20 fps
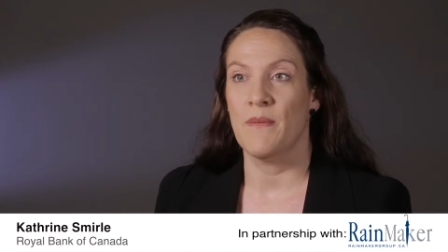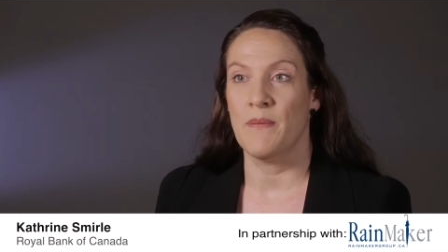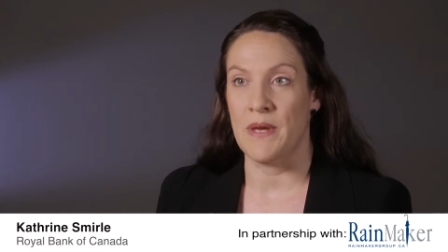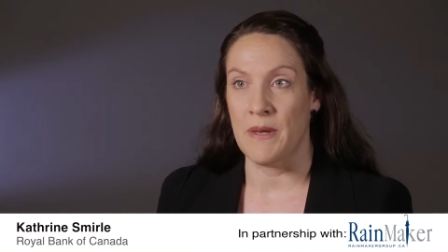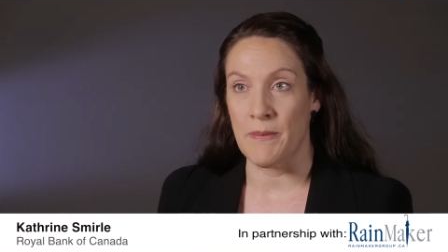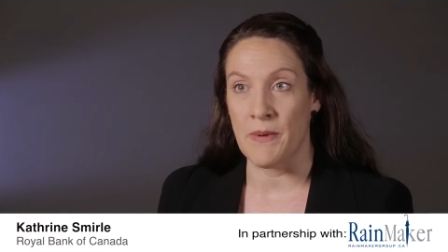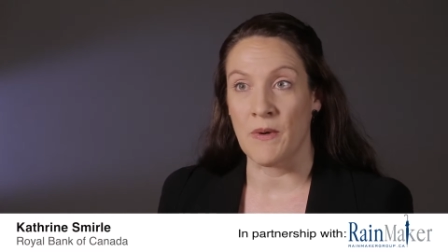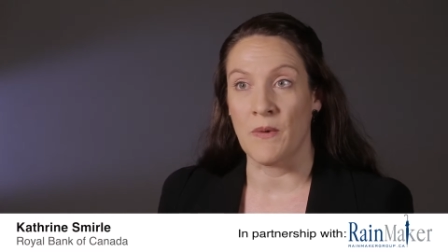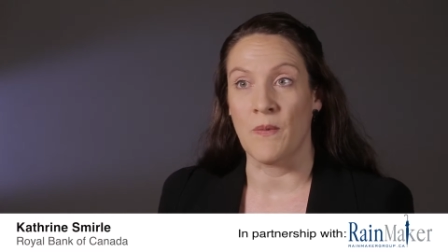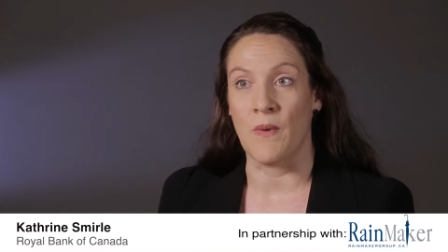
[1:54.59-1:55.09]

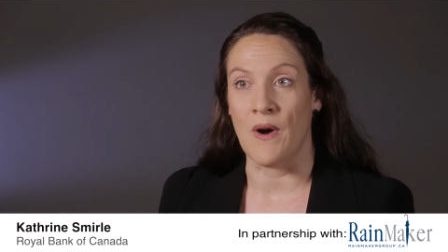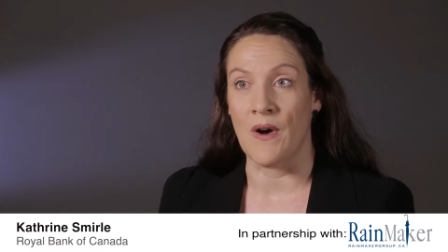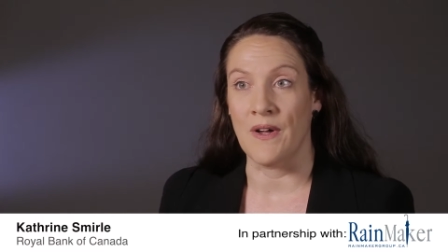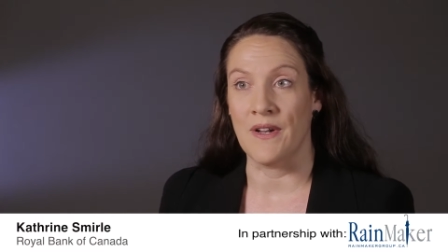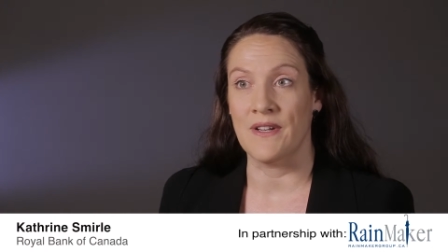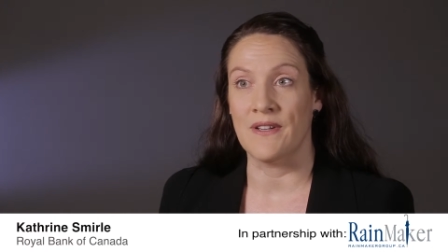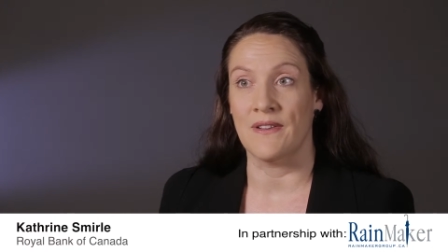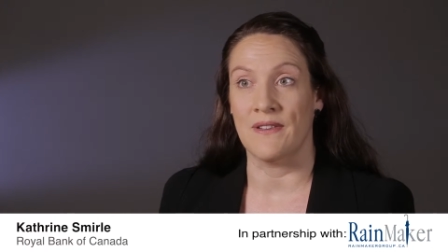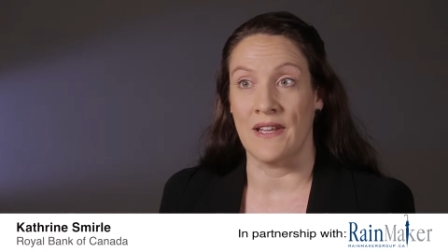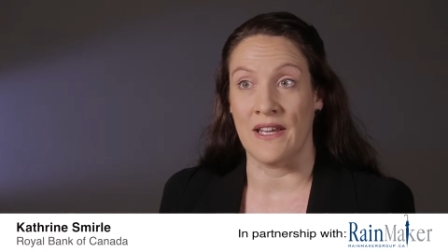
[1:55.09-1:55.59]
People
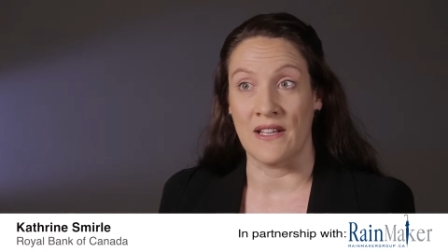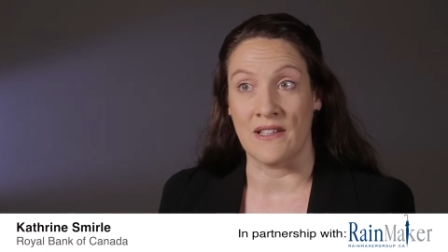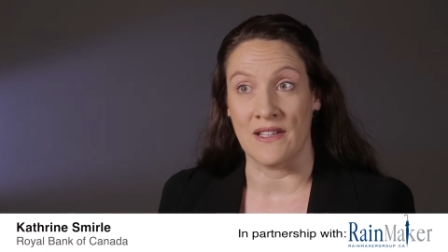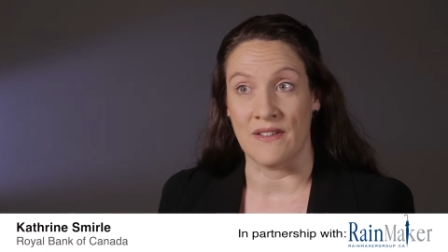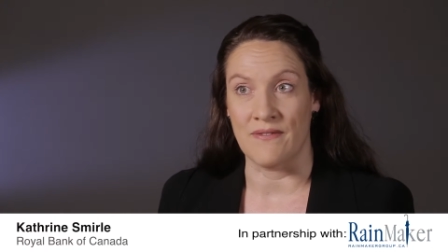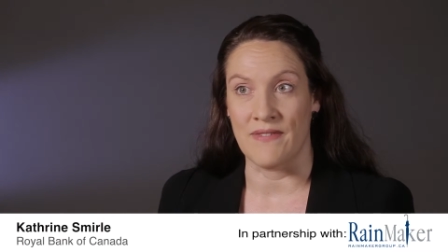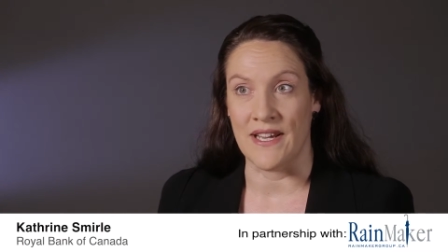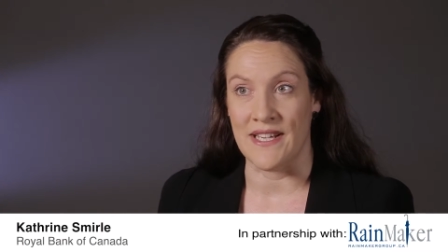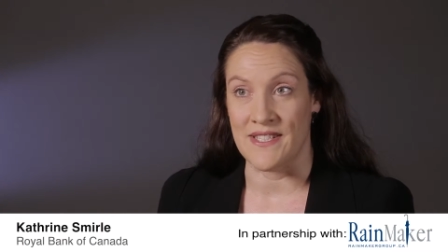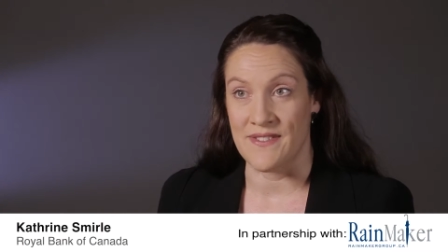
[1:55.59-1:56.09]
want legal
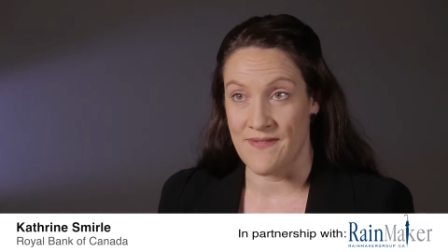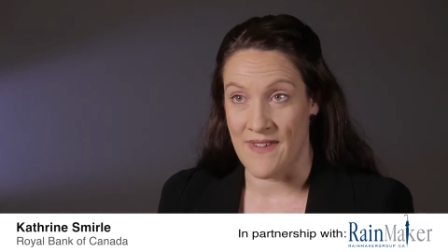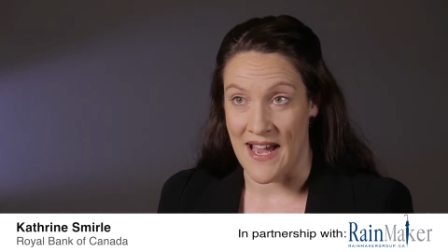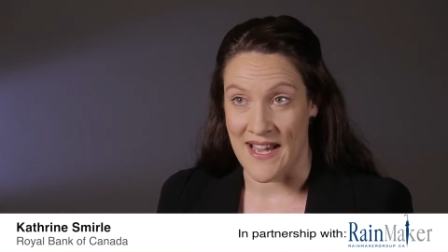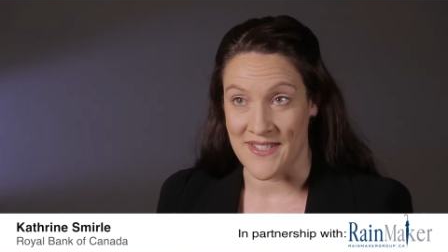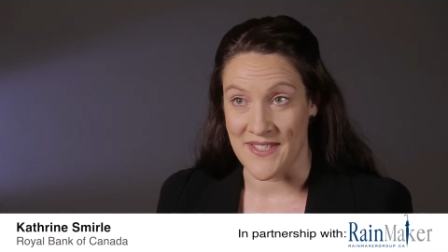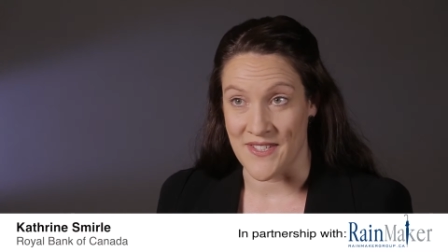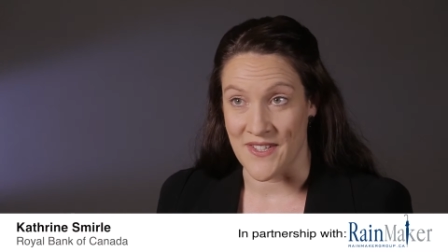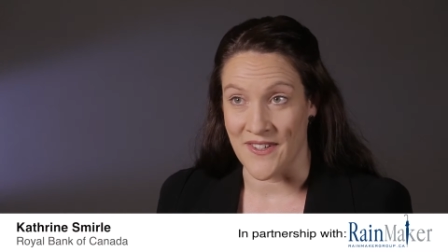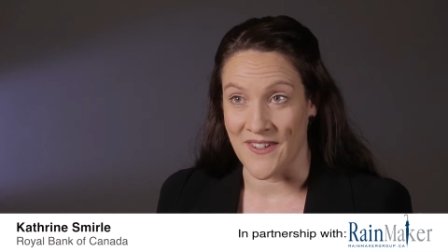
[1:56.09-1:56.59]
advice
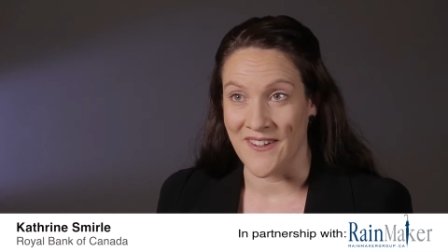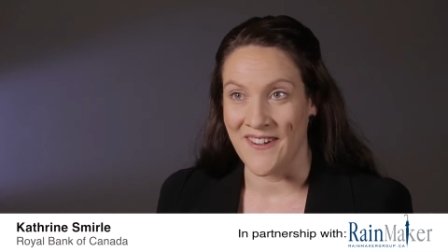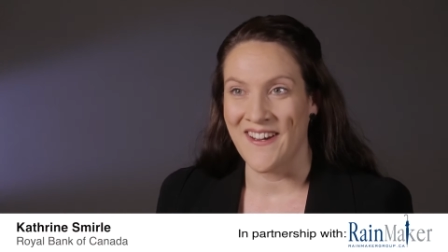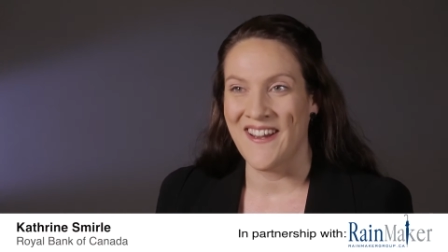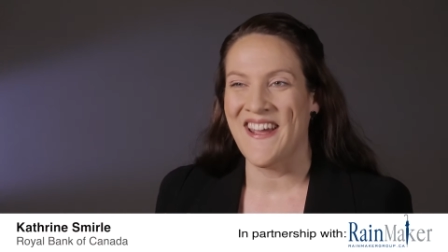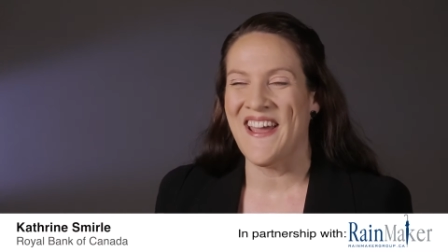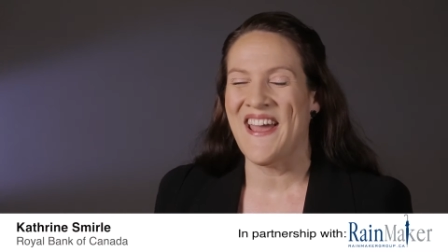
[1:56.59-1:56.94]
faster.